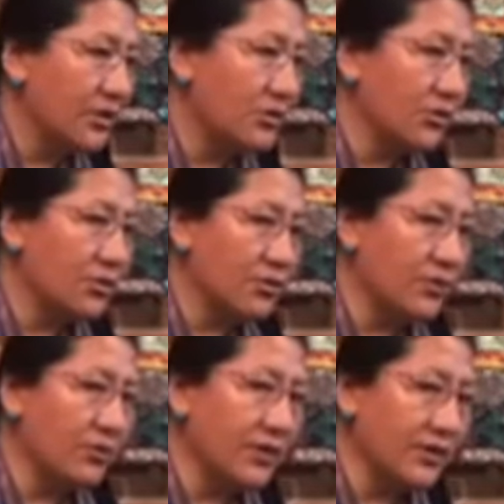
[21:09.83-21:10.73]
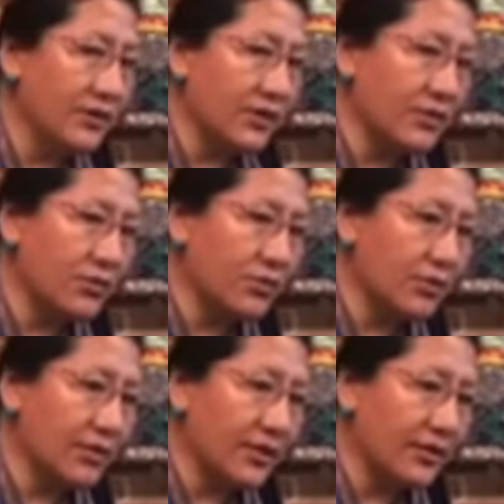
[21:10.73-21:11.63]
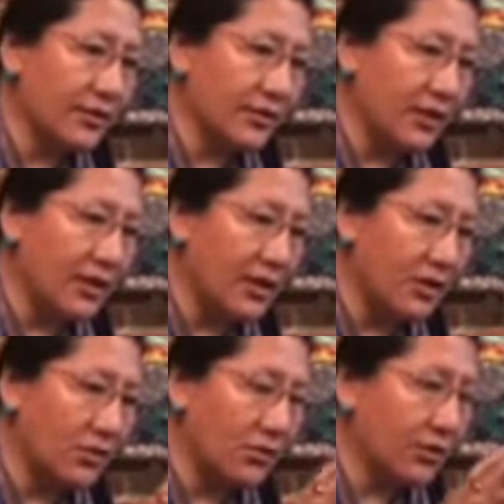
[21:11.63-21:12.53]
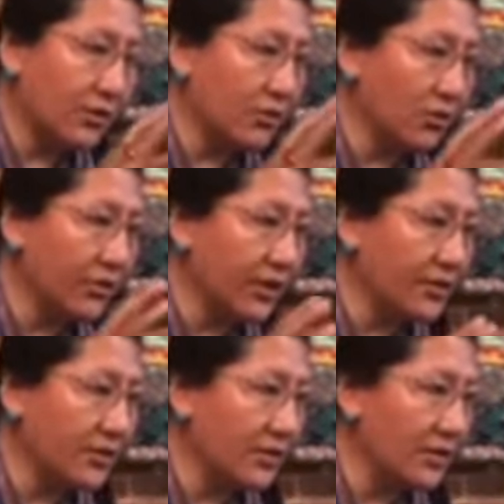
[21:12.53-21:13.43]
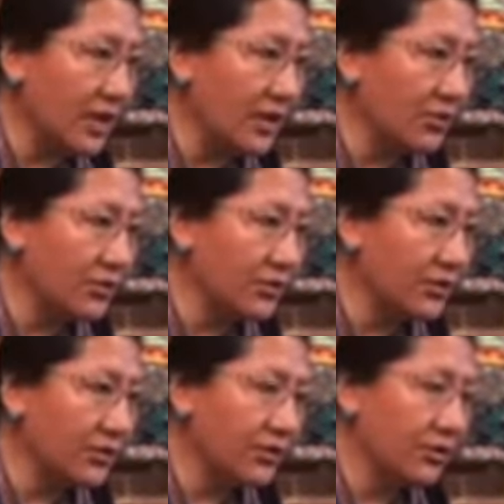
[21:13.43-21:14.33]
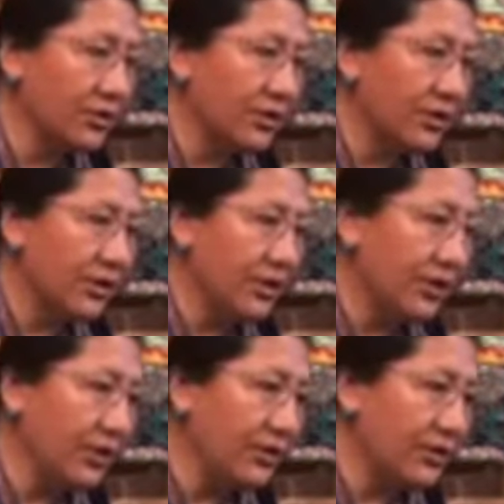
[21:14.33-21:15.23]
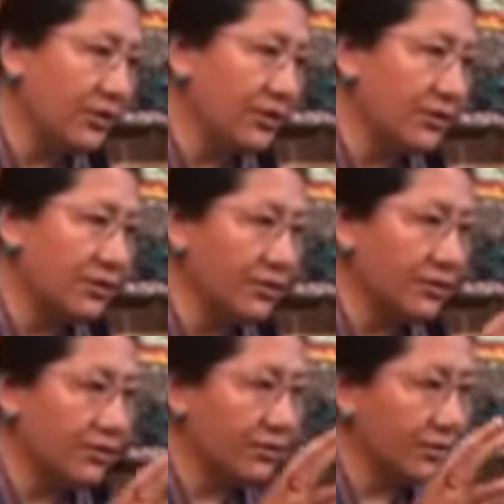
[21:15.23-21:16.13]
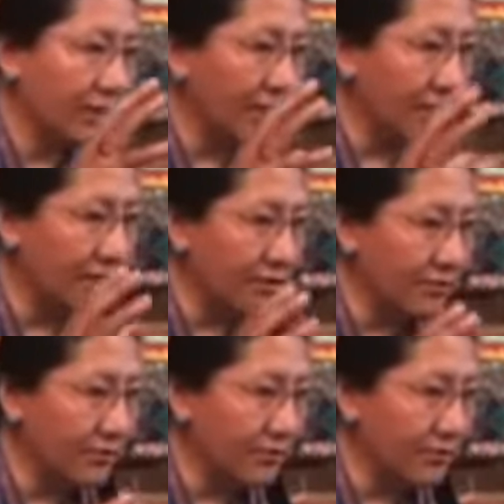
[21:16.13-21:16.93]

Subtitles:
So this is sort of like the how they're connected, outer, inner, and